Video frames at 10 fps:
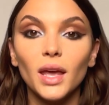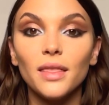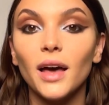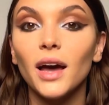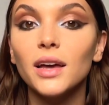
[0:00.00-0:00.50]

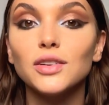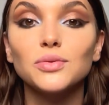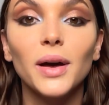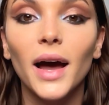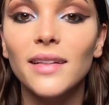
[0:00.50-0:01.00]
And that is
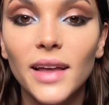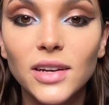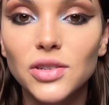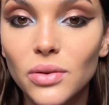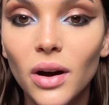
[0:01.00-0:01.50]
what I like
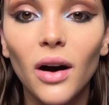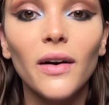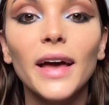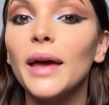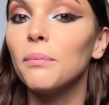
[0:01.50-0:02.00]
to call
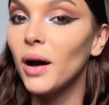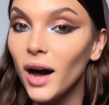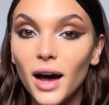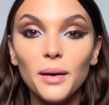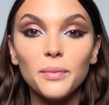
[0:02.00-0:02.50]
a
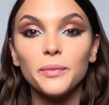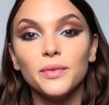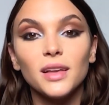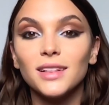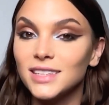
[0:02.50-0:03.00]
pop.
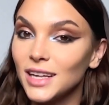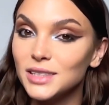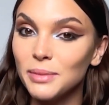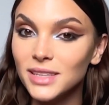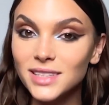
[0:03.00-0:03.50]
Let's add
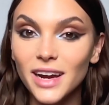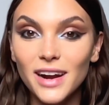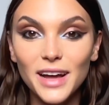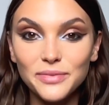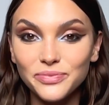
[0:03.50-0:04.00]
some
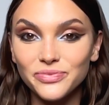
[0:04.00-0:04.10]
mascara.